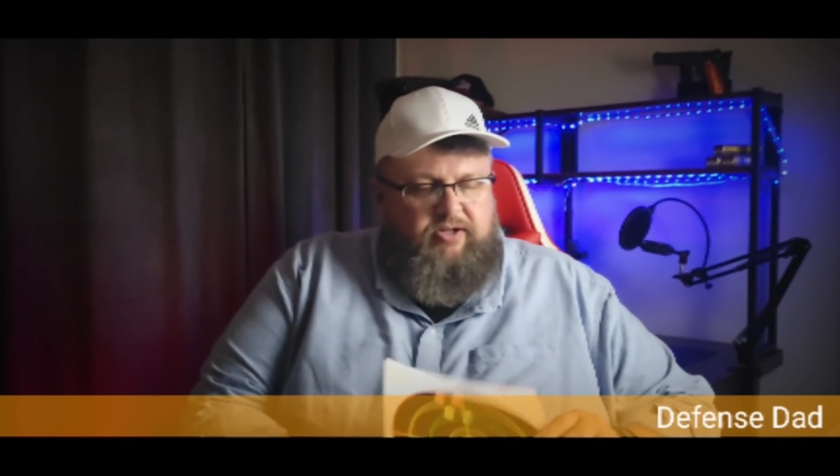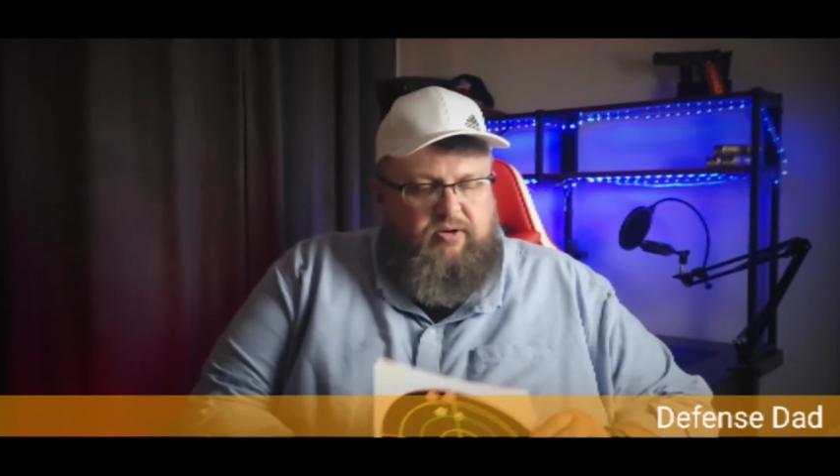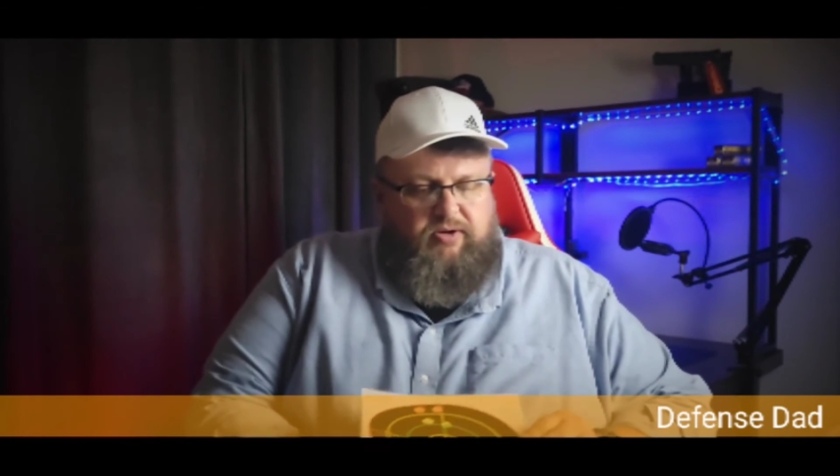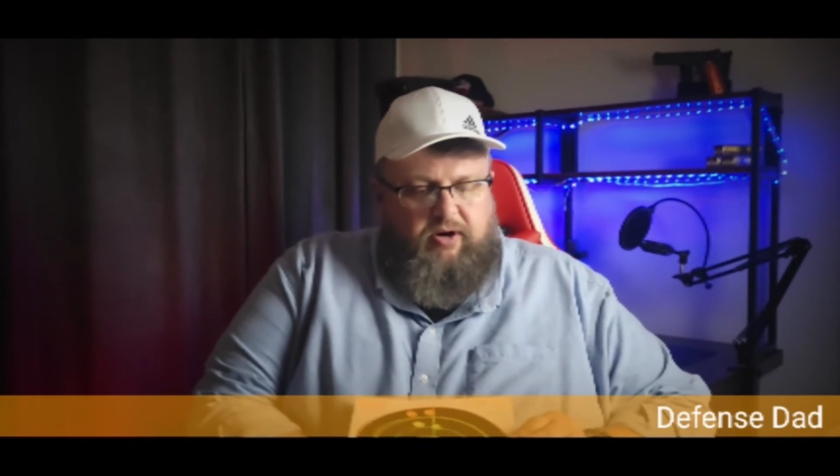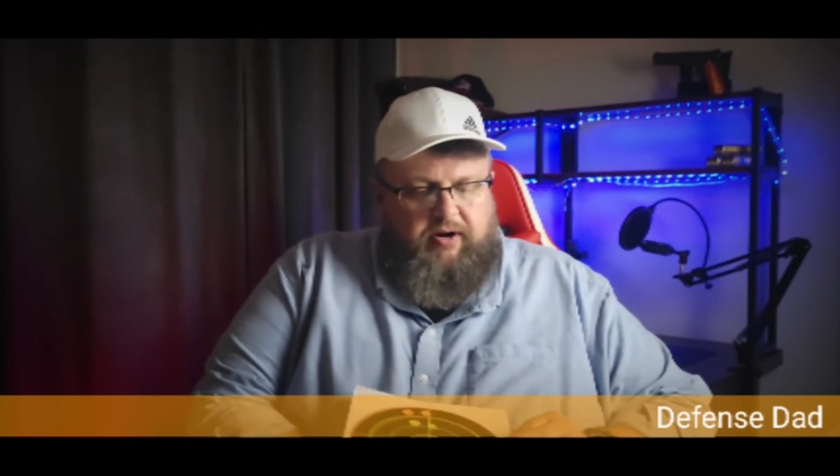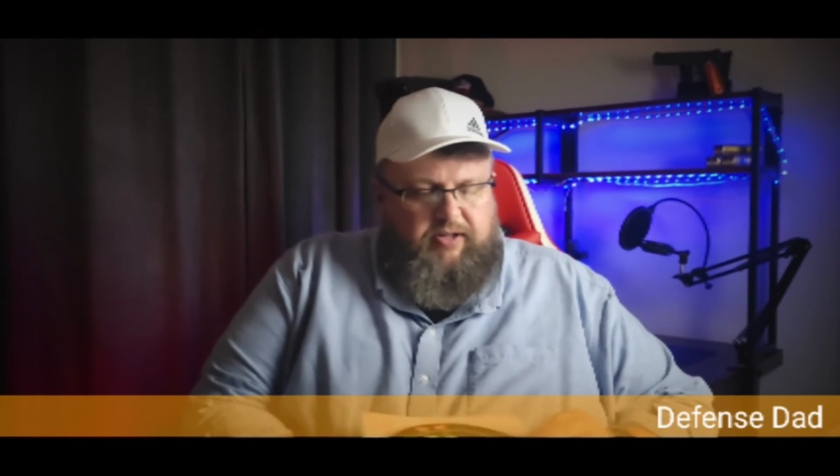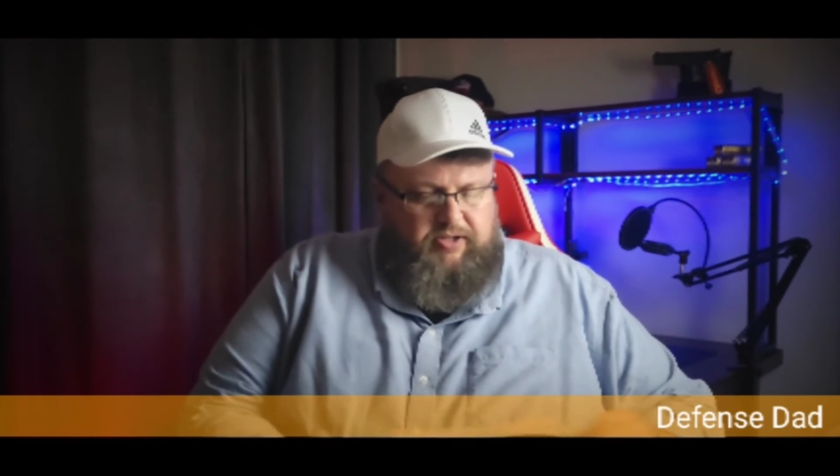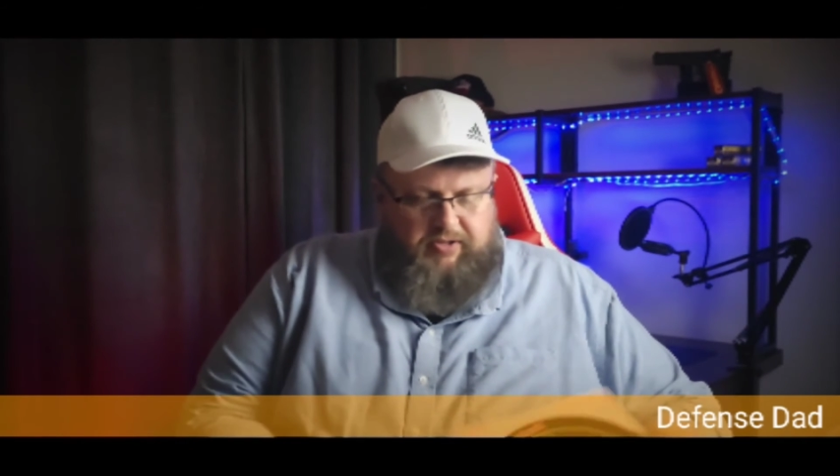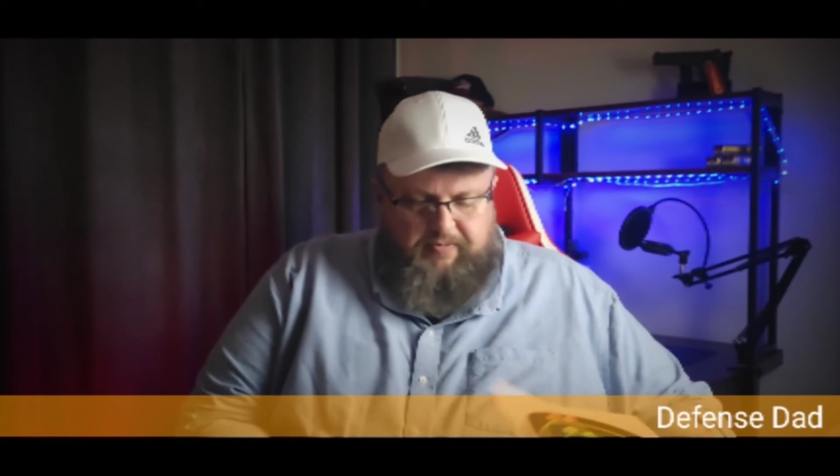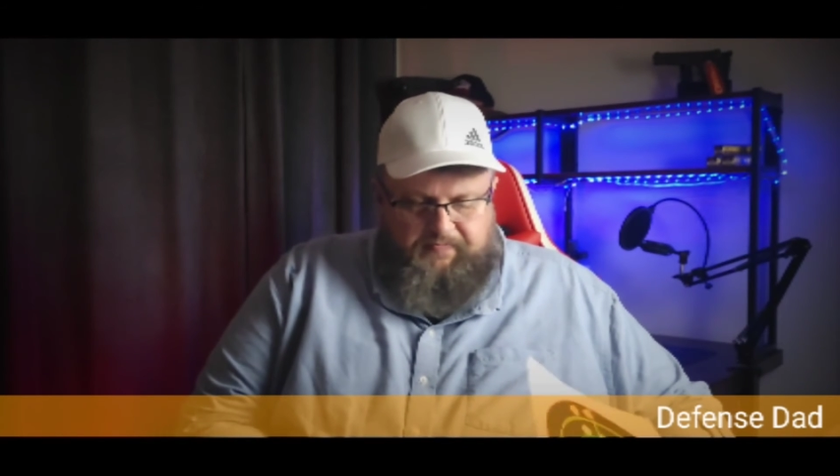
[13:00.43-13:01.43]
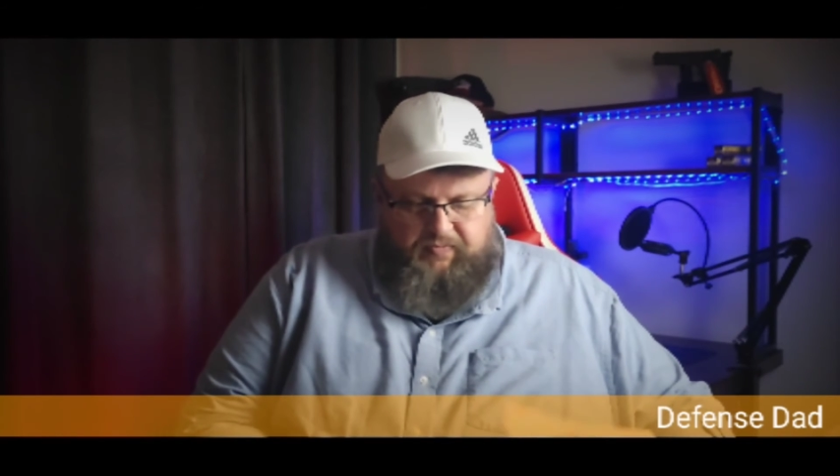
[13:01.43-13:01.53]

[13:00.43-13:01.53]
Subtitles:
two targets.